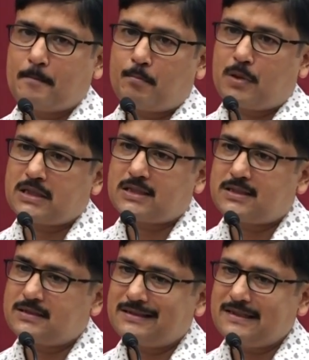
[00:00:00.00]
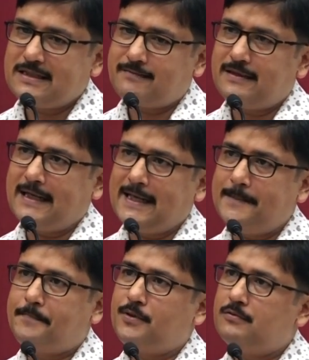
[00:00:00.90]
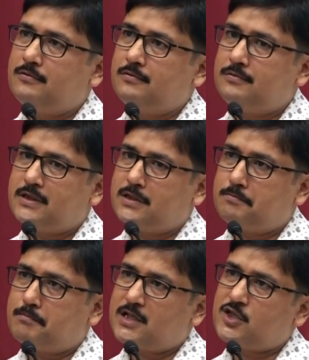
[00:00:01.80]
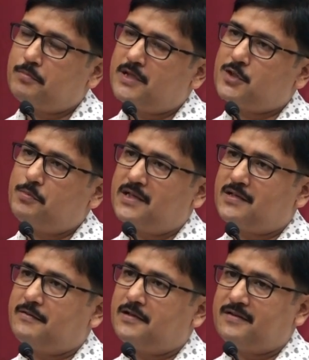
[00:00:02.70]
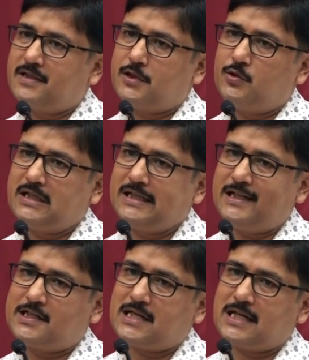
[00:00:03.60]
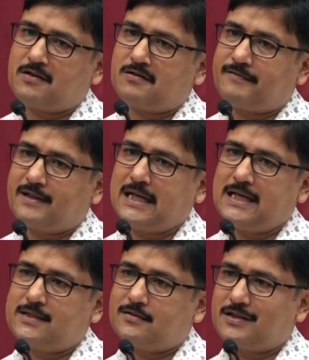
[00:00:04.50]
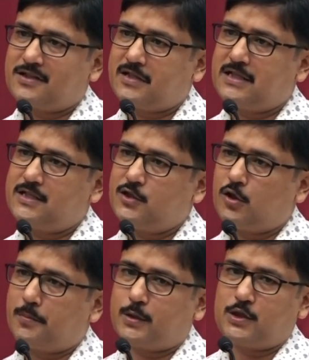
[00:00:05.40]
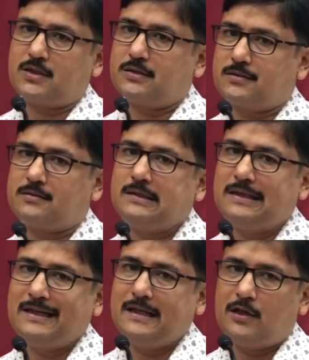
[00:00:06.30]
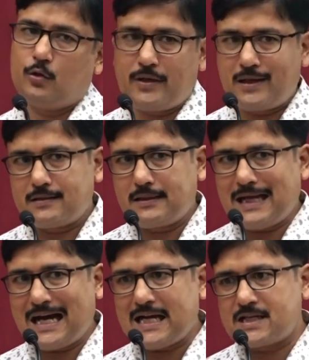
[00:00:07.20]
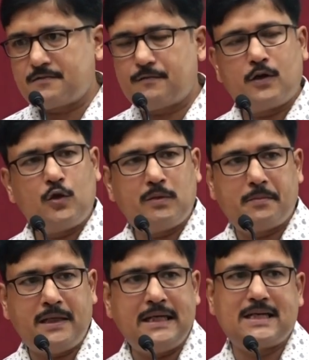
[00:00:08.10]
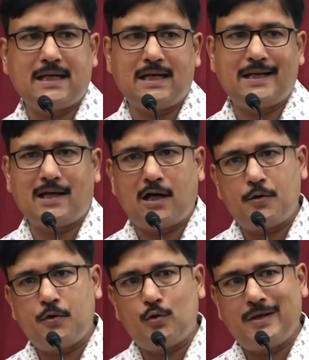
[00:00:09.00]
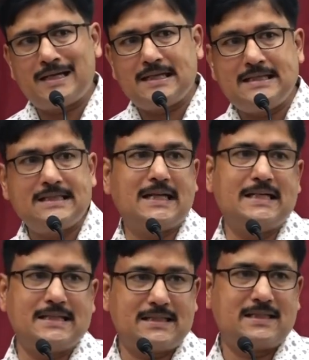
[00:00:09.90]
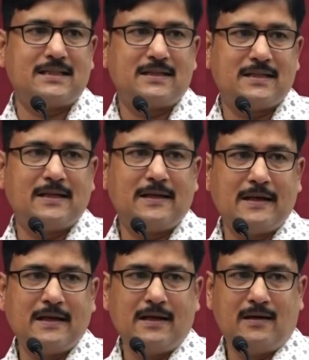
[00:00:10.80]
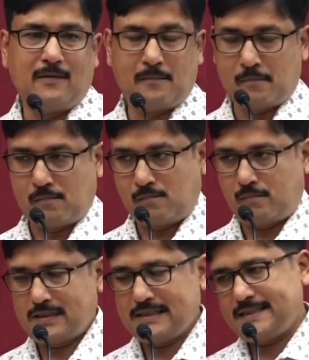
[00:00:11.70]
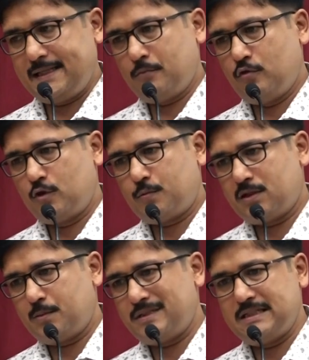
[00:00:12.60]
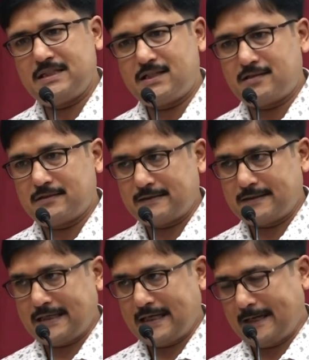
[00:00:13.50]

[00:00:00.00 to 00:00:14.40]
but it will help you in much, much better way, whether you are in H R or finance or a strategy or operations. Looking at the large volume of data and how do you get insights. The same goes for the presentations.